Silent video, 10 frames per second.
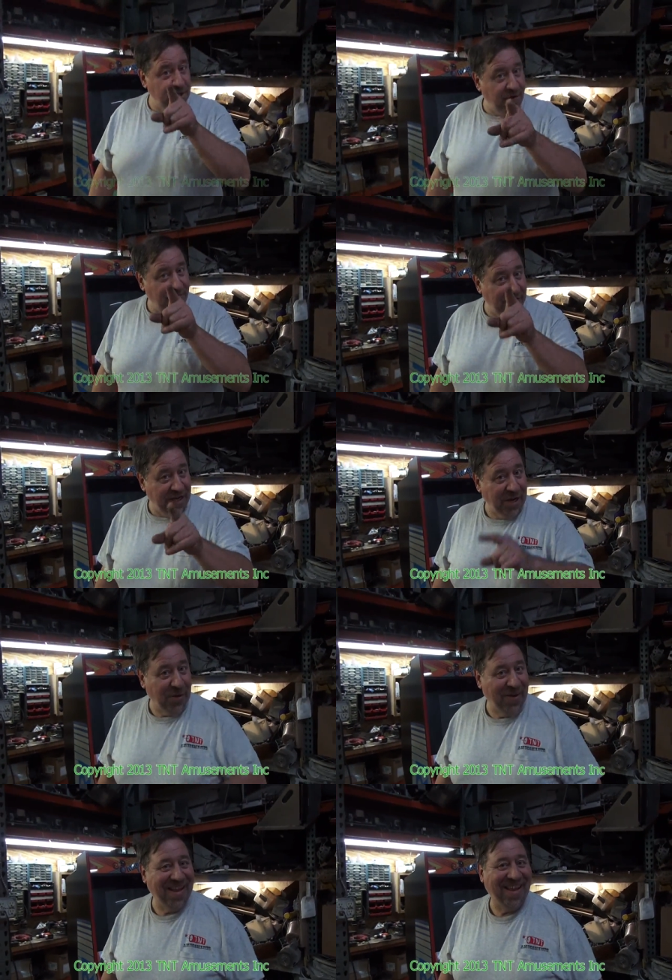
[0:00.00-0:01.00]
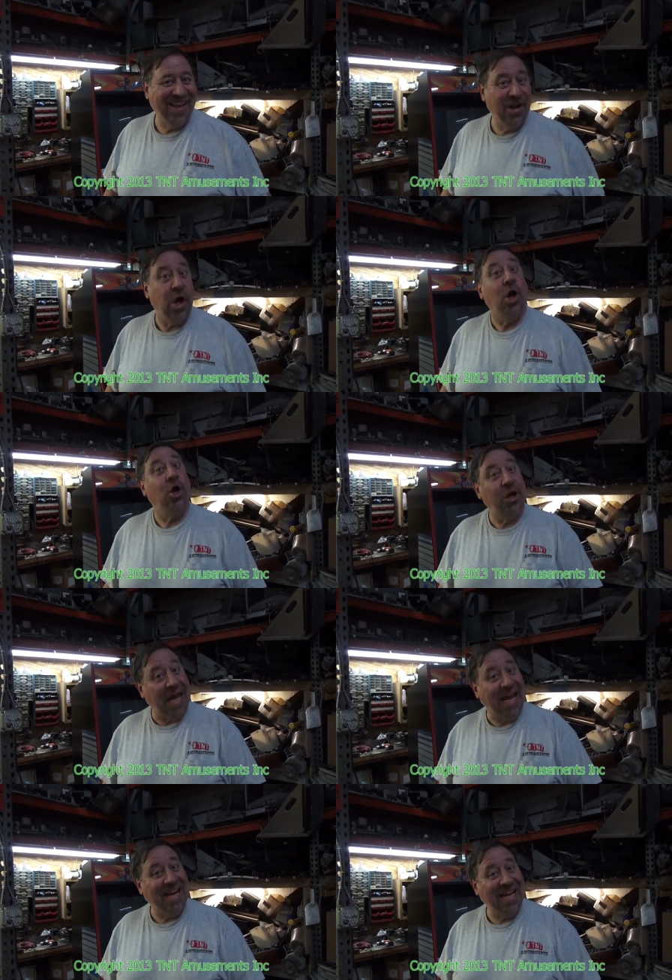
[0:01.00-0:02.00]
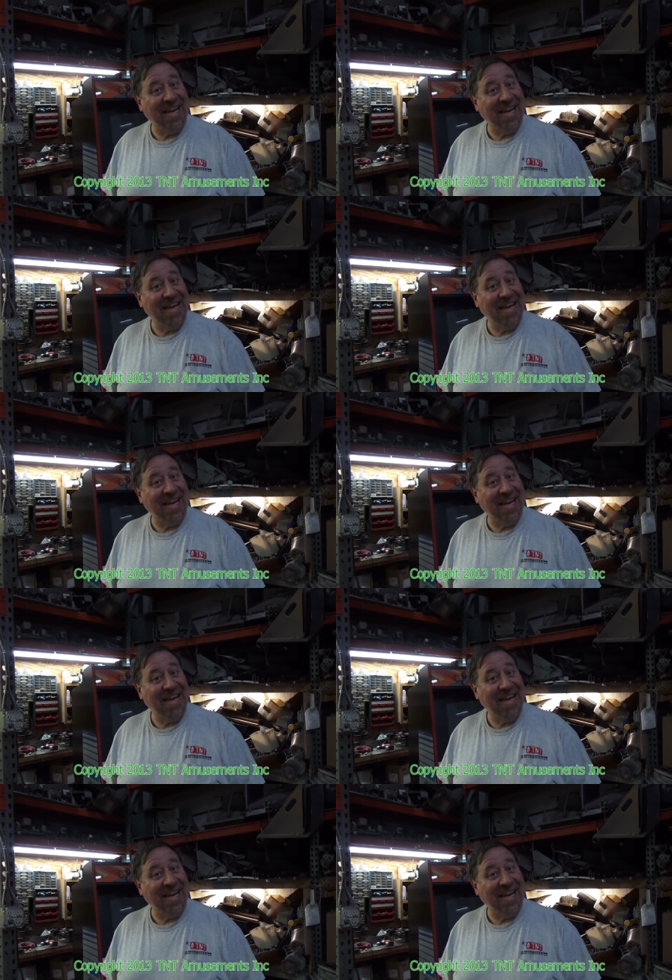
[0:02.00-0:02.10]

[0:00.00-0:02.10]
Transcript: your video. Good night.